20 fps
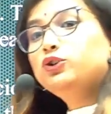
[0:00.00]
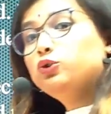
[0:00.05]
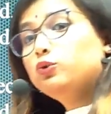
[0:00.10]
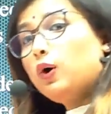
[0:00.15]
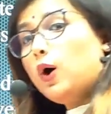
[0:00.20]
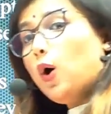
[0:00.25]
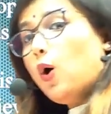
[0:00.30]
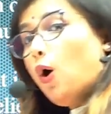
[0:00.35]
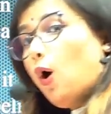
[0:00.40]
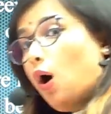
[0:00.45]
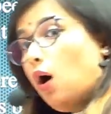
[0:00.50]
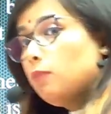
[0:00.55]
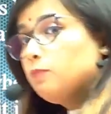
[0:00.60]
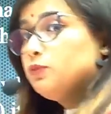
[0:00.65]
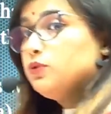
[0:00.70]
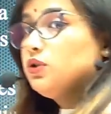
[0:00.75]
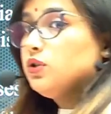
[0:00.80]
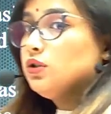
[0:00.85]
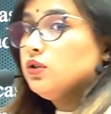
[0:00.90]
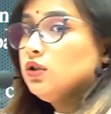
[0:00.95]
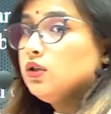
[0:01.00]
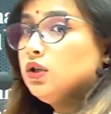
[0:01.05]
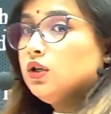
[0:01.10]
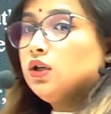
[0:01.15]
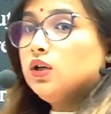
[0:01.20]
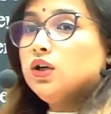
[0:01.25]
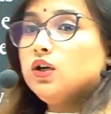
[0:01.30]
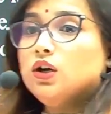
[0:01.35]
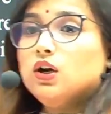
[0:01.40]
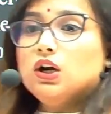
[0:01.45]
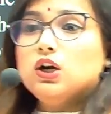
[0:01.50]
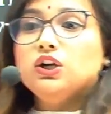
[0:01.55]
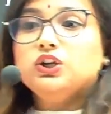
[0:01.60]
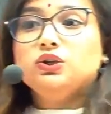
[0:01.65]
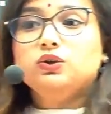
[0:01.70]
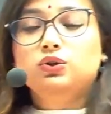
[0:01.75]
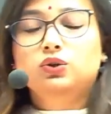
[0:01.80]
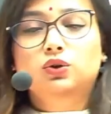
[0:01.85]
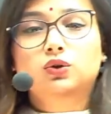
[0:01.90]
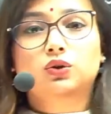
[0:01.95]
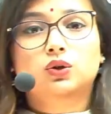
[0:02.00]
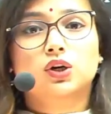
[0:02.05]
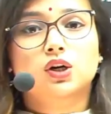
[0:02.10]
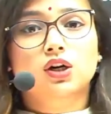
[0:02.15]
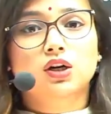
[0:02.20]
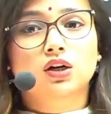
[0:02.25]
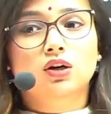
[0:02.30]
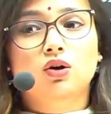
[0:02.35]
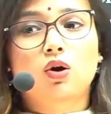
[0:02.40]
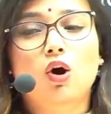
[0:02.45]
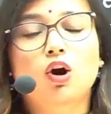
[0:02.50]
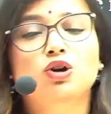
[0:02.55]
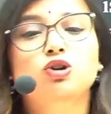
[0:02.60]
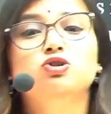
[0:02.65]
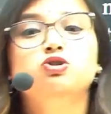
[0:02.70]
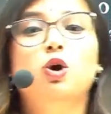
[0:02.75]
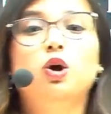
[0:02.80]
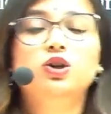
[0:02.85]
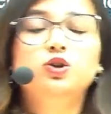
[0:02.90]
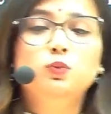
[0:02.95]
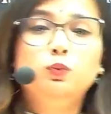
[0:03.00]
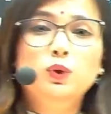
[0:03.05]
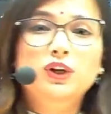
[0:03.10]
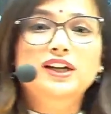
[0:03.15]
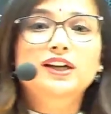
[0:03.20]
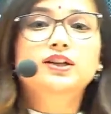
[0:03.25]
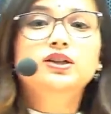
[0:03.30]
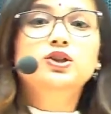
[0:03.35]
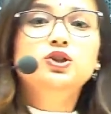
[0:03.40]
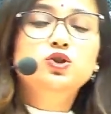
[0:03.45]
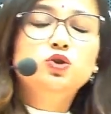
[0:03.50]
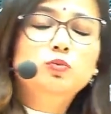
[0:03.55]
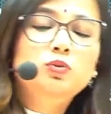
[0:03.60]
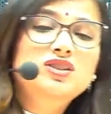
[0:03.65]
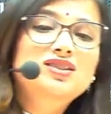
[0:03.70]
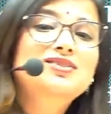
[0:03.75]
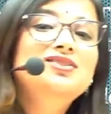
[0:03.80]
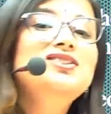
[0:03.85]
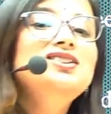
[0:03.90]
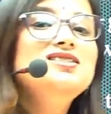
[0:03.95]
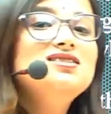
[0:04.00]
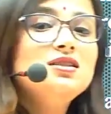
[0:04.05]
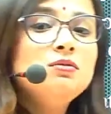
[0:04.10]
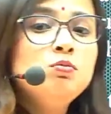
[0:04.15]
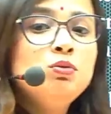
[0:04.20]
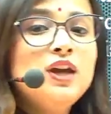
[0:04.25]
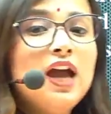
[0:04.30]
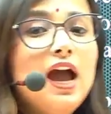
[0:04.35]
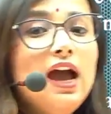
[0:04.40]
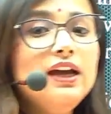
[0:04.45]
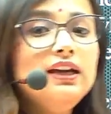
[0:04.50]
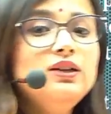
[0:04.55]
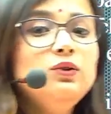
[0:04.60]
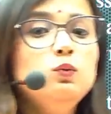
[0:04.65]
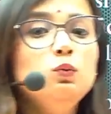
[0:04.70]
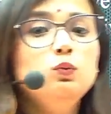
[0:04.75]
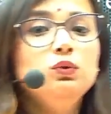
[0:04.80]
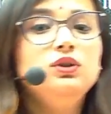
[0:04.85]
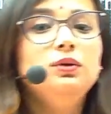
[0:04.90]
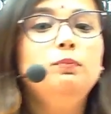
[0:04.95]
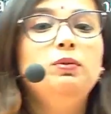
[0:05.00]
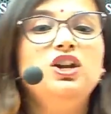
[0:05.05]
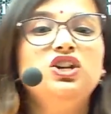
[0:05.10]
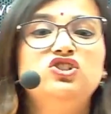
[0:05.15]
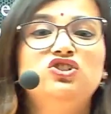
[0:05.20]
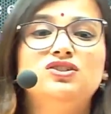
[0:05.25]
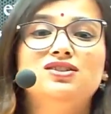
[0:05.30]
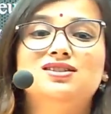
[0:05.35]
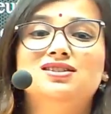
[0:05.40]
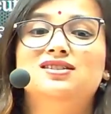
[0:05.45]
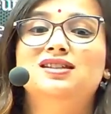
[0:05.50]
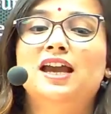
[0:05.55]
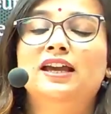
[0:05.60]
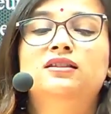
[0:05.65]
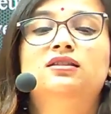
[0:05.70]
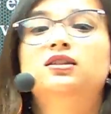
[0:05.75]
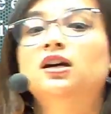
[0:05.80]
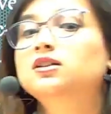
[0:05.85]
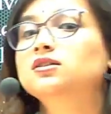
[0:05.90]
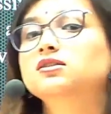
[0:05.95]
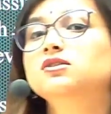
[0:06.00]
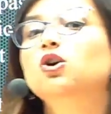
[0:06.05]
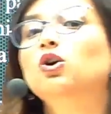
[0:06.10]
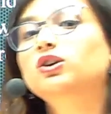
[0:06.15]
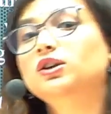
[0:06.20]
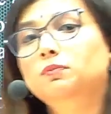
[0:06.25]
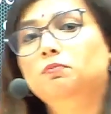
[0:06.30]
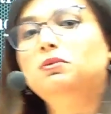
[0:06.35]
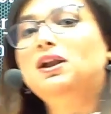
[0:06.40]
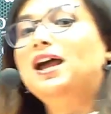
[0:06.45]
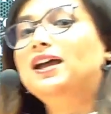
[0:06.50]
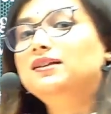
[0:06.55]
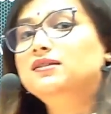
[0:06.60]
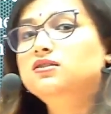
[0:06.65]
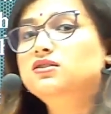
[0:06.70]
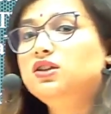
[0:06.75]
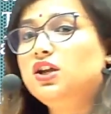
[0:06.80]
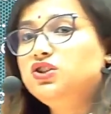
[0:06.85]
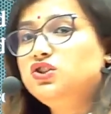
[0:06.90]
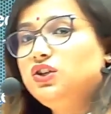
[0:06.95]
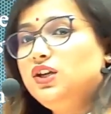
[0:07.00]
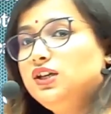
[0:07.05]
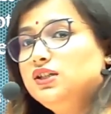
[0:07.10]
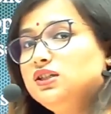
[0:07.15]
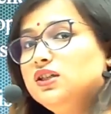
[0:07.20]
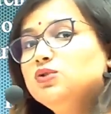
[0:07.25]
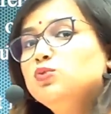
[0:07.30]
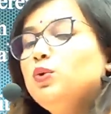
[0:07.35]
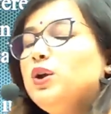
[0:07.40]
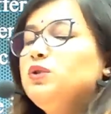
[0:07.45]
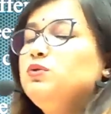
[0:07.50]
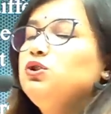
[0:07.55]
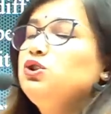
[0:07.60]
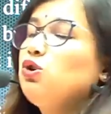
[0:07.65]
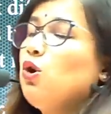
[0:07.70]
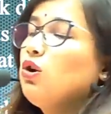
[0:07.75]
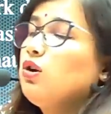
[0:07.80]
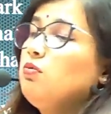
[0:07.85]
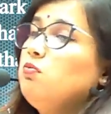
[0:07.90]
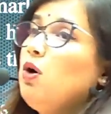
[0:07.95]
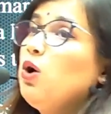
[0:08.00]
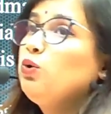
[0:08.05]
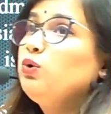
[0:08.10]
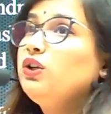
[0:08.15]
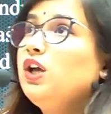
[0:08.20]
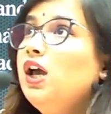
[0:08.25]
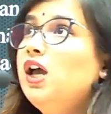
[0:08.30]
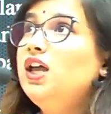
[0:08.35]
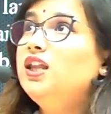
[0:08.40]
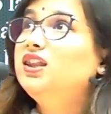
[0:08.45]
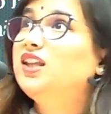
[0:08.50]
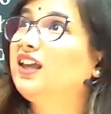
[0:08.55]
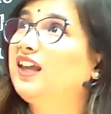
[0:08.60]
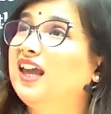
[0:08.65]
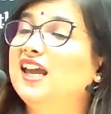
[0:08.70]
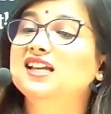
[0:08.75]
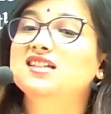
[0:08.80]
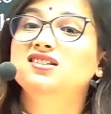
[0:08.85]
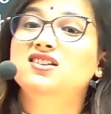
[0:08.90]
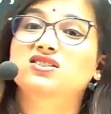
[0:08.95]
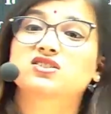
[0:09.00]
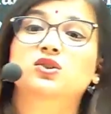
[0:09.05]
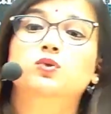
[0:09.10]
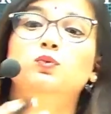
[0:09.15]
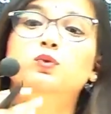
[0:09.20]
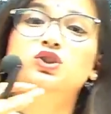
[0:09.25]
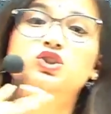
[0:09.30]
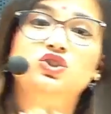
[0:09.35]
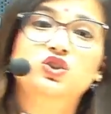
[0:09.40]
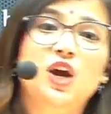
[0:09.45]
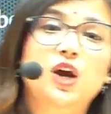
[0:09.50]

to opt, or not willing to be the reason behind the patient's death does not apply in such cases when we talk about the cases in which